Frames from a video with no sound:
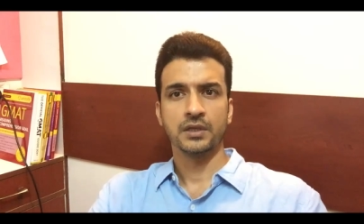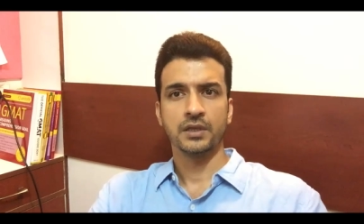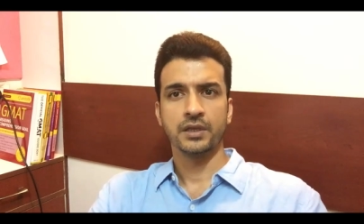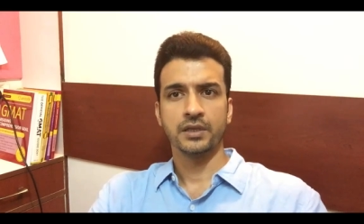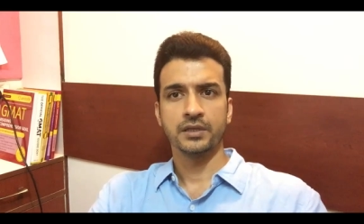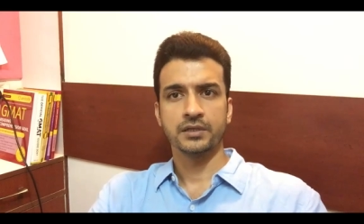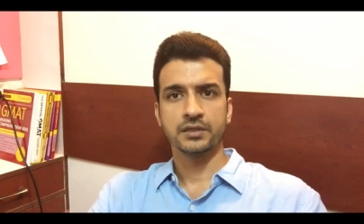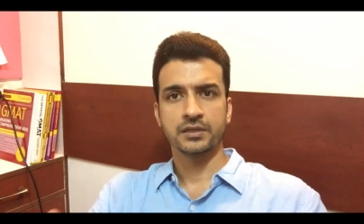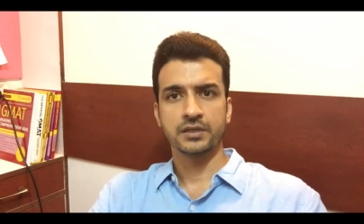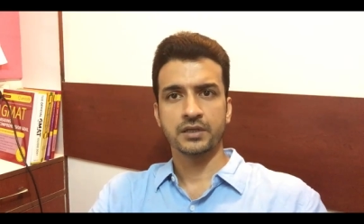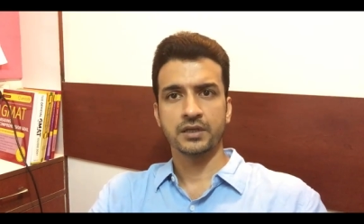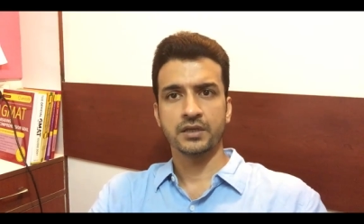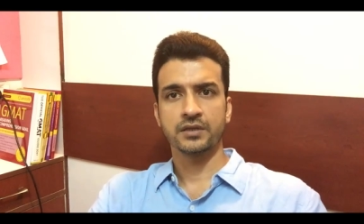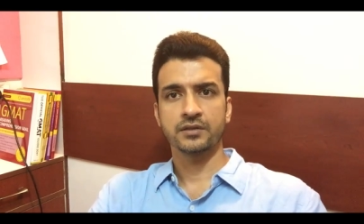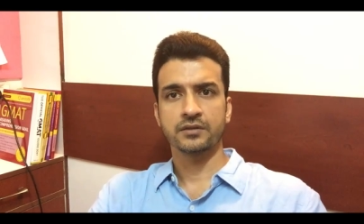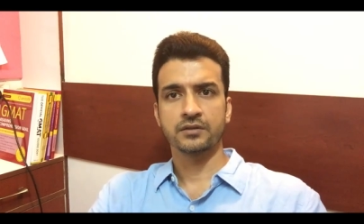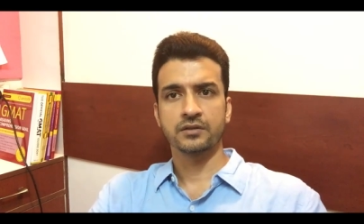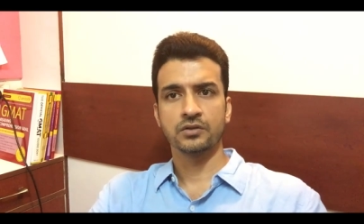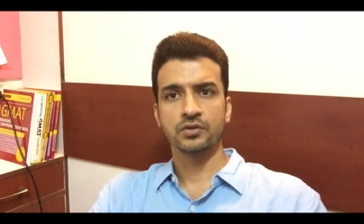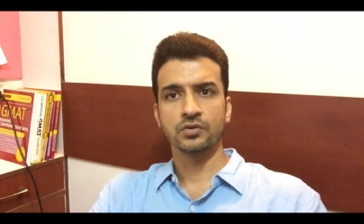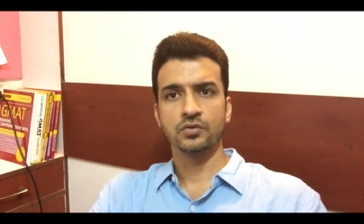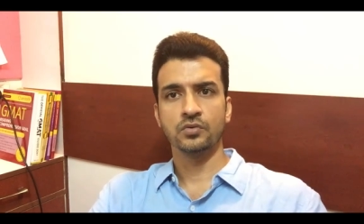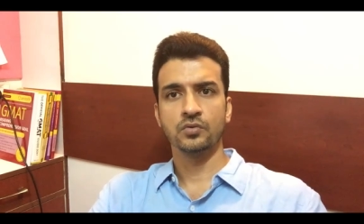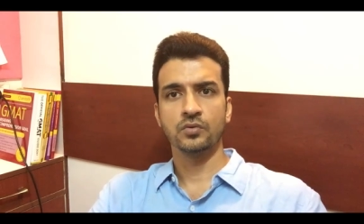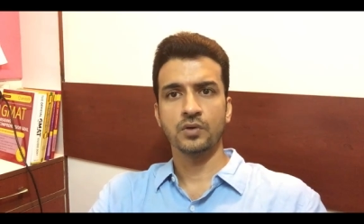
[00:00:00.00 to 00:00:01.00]
In case
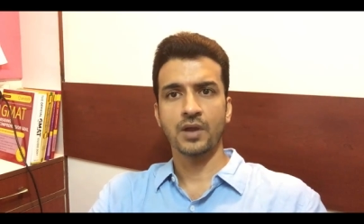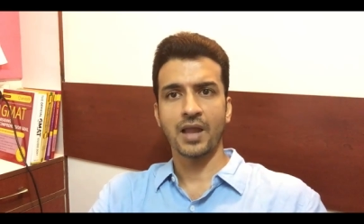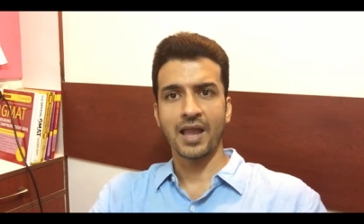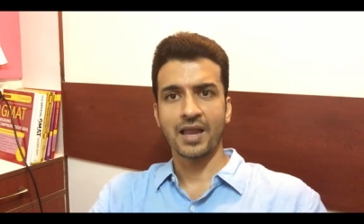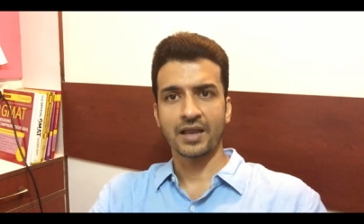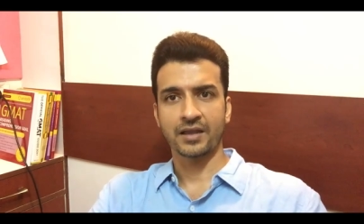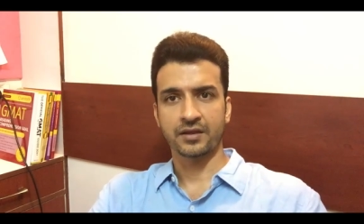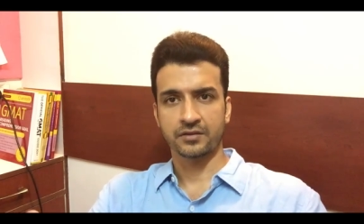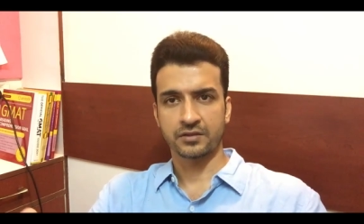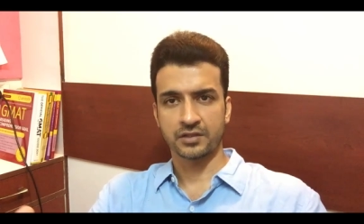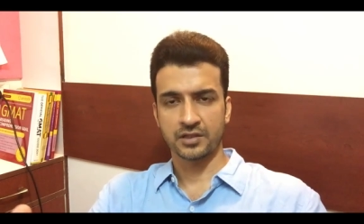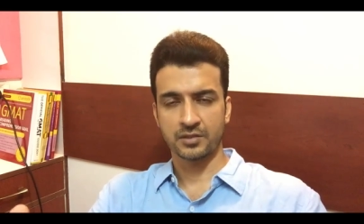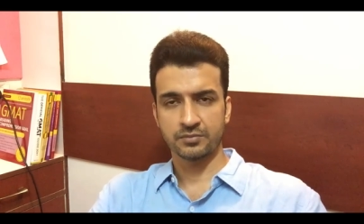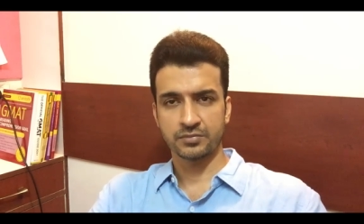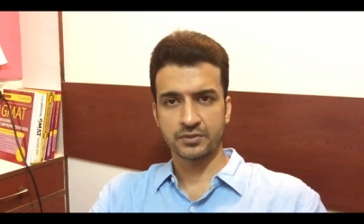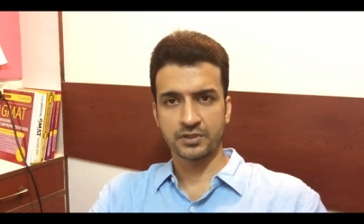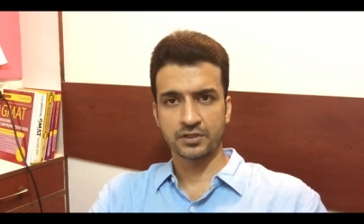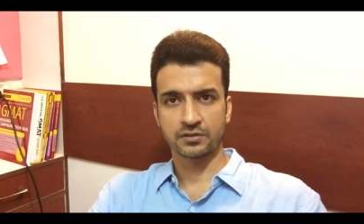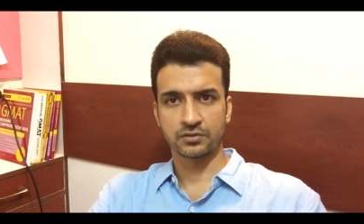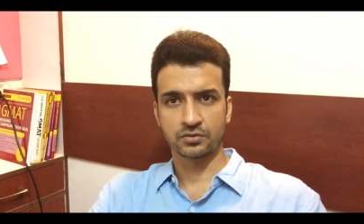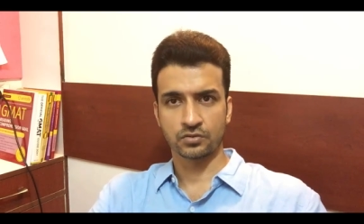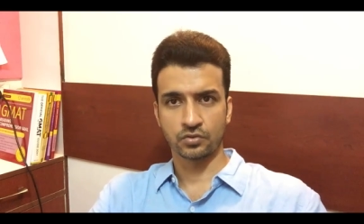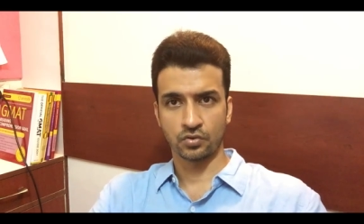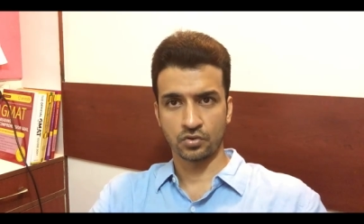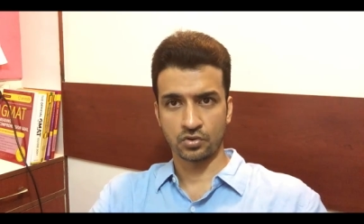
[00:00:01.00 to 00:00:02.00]
you accept
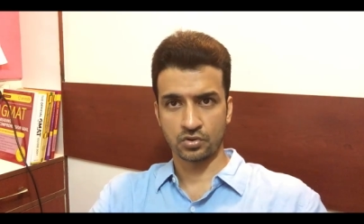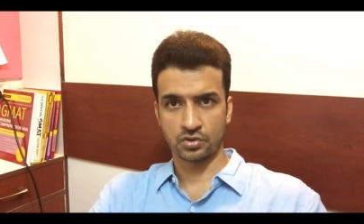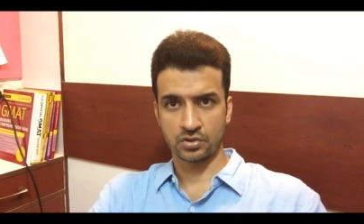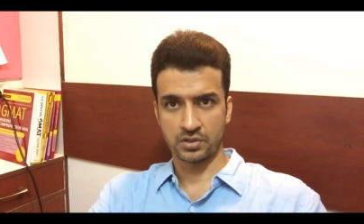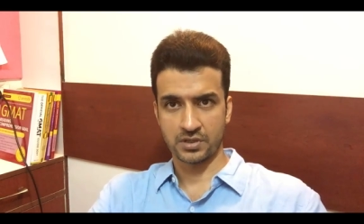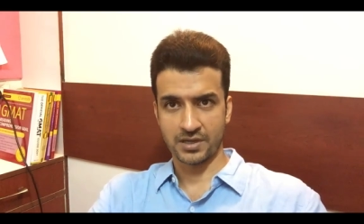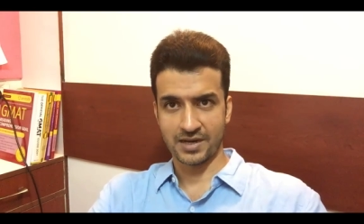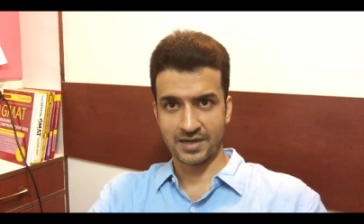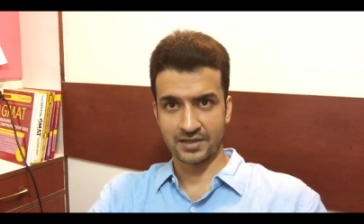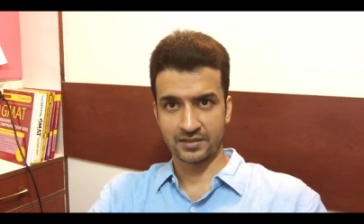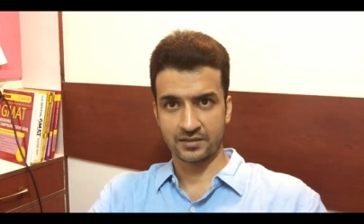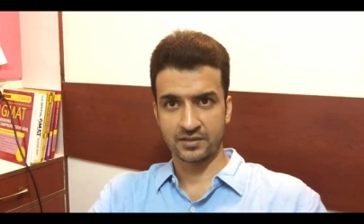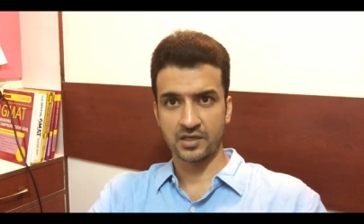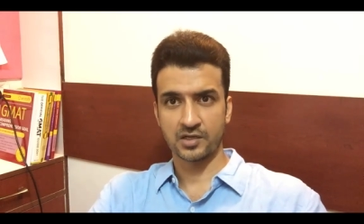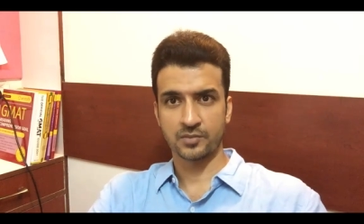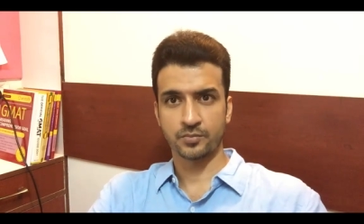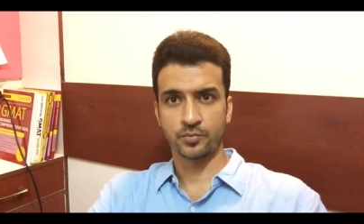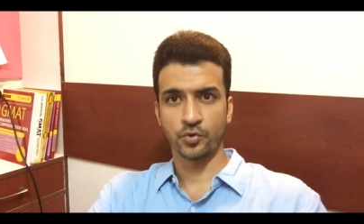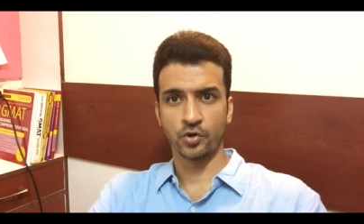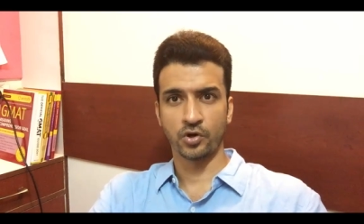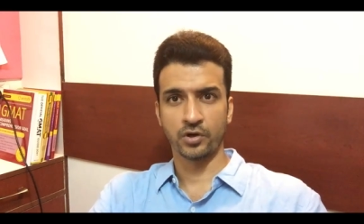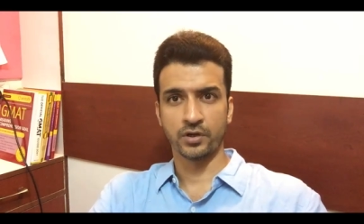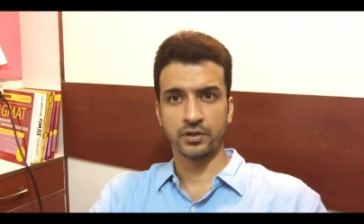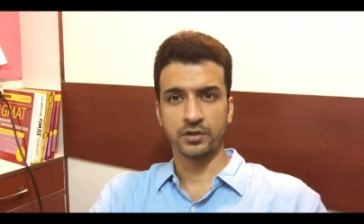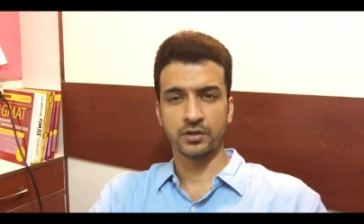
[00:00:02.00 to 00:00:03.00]
the score at that
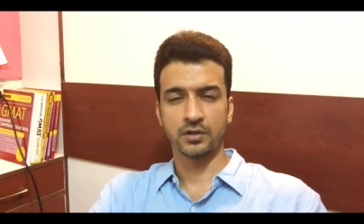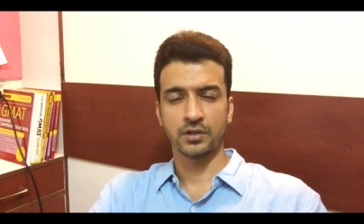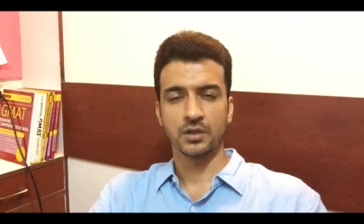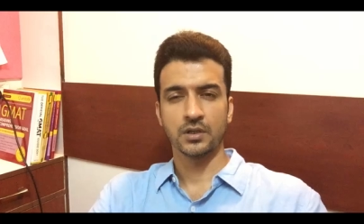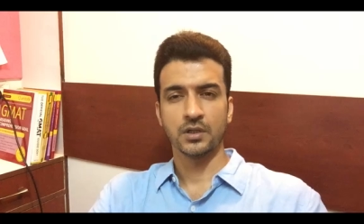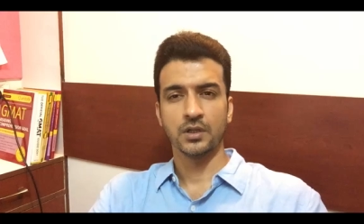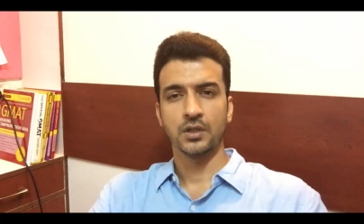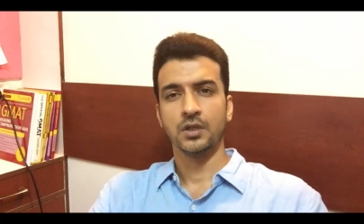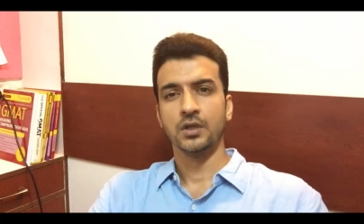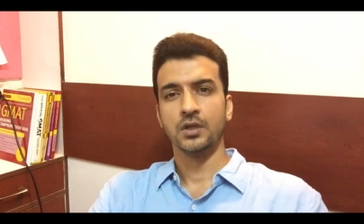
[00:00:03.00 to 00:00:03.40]
point,